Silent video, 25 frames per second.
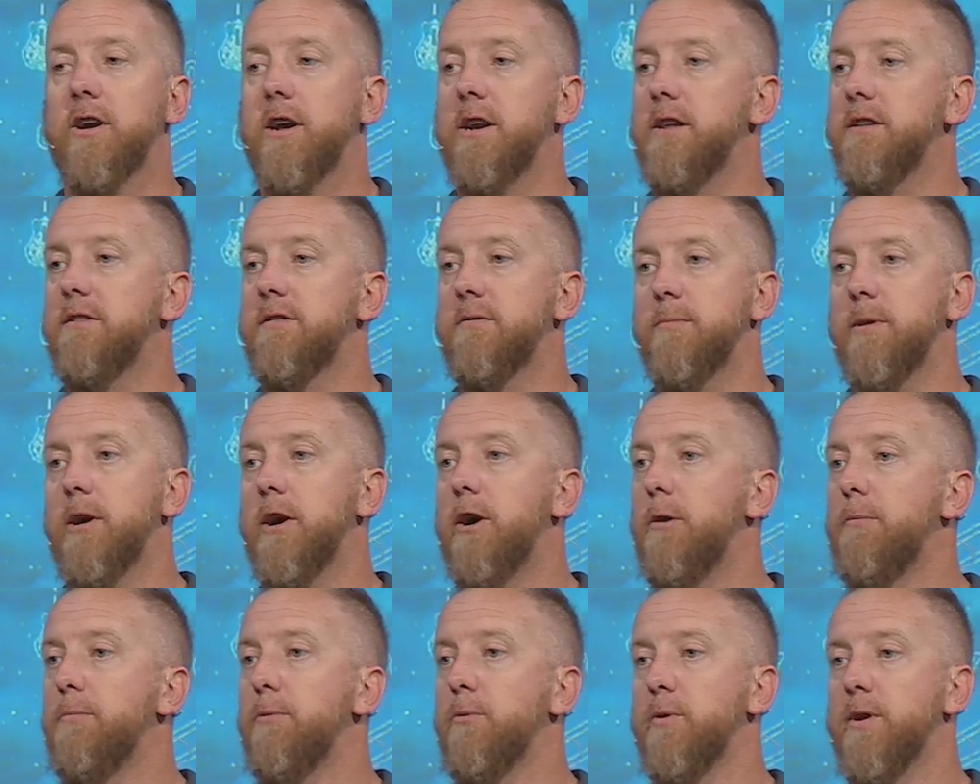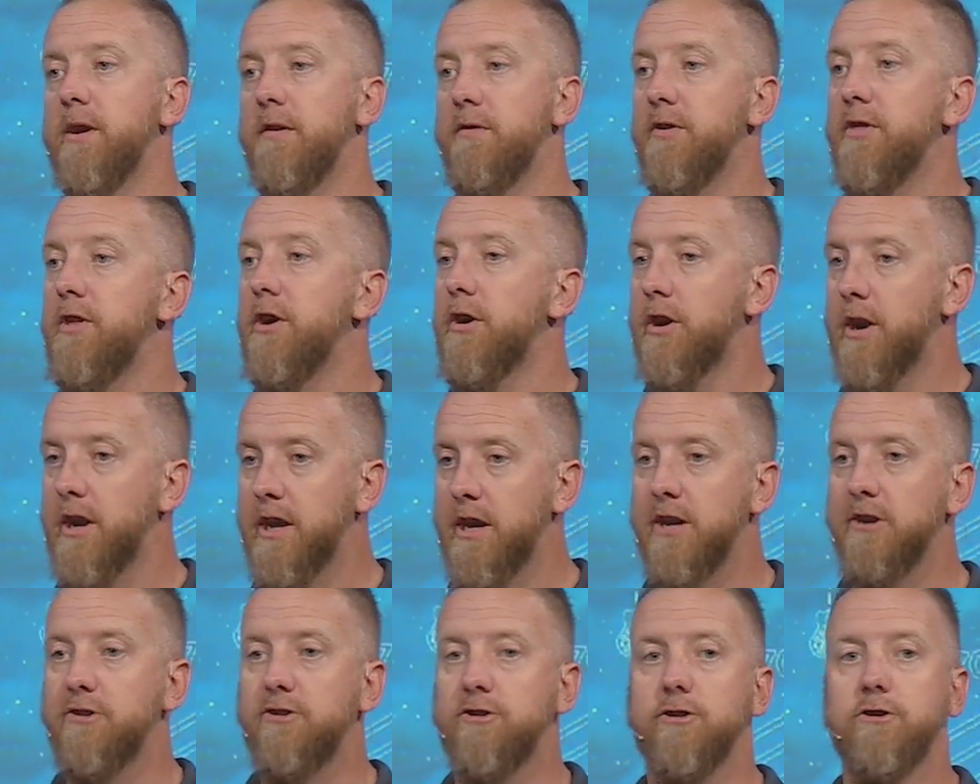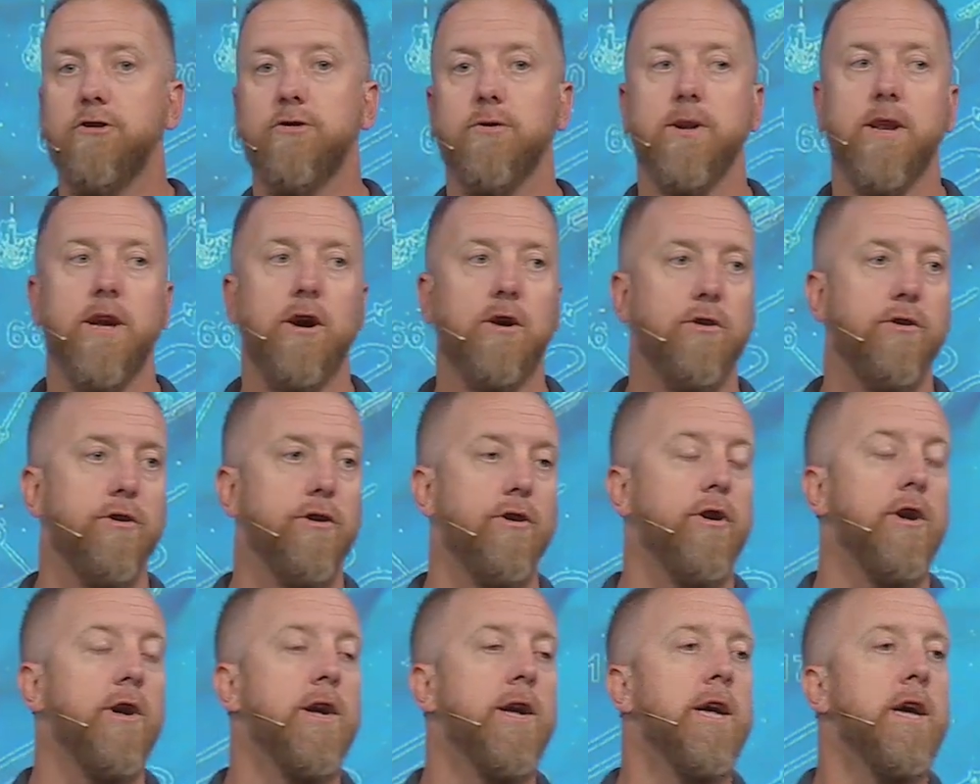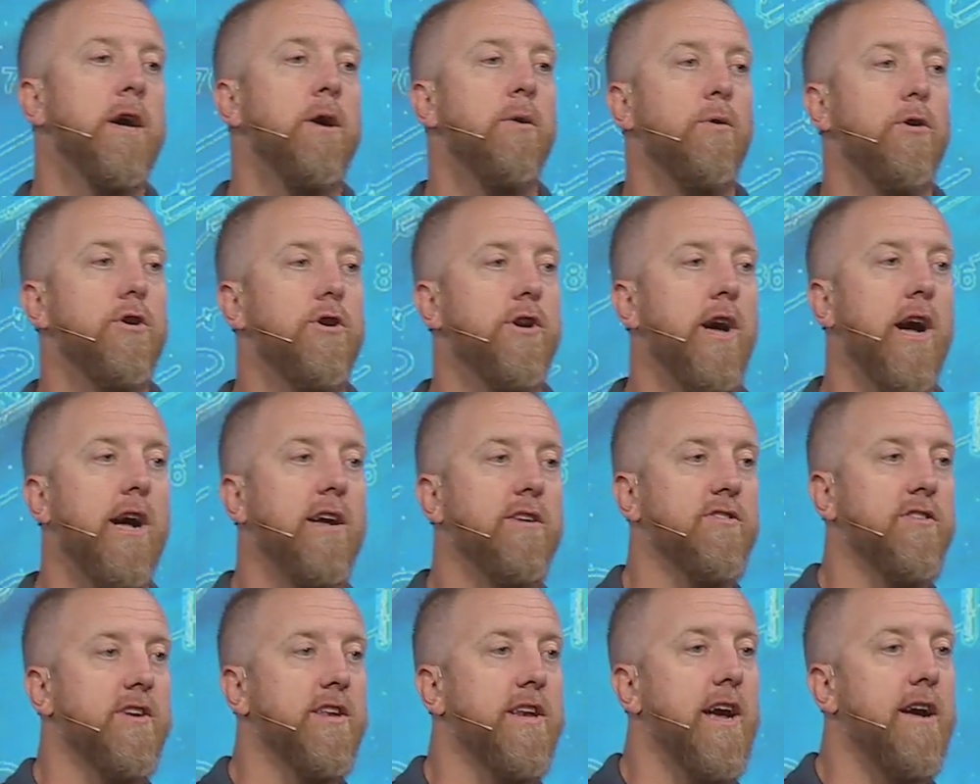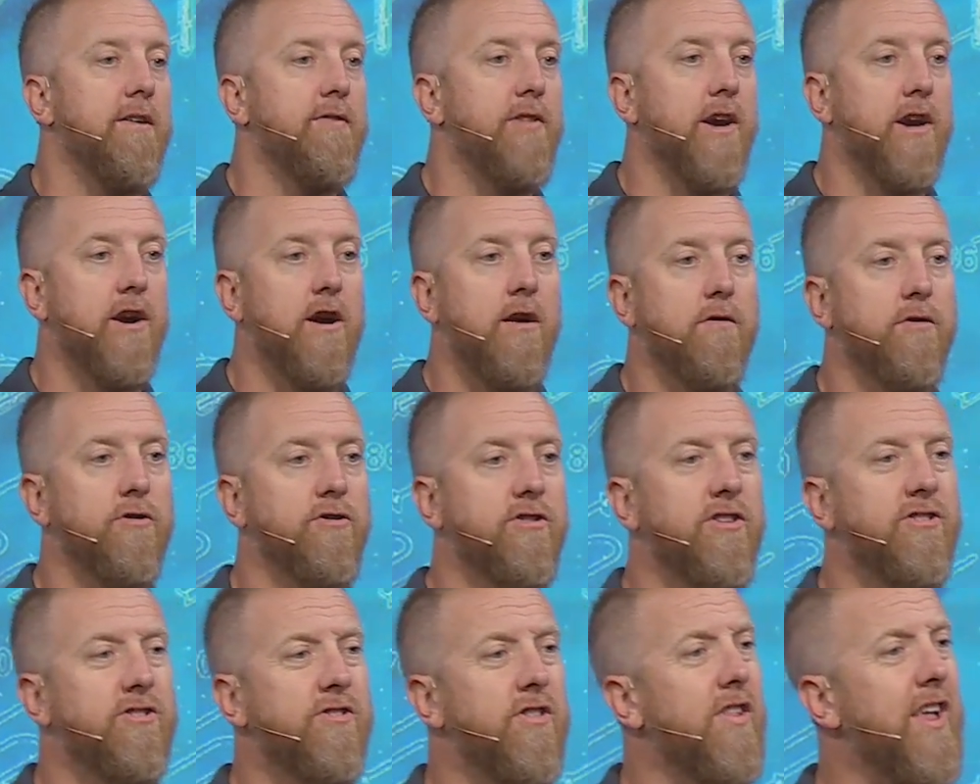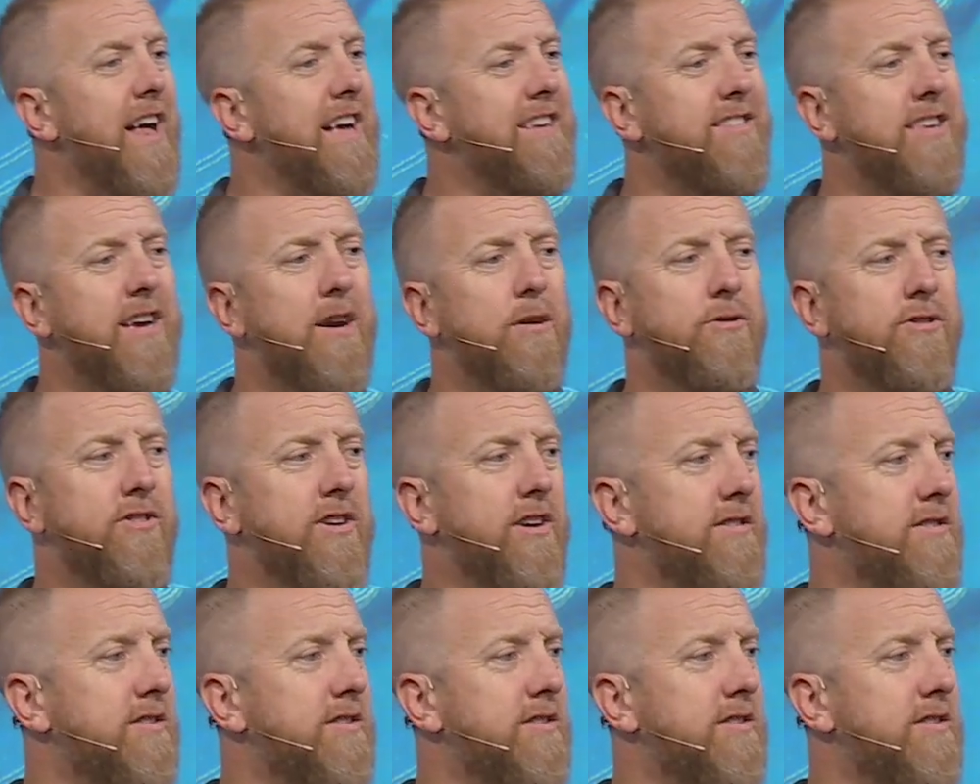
I need some help or whatever. And they're going to get you to an elder where you guys can have that conversation. The last thing I'll say is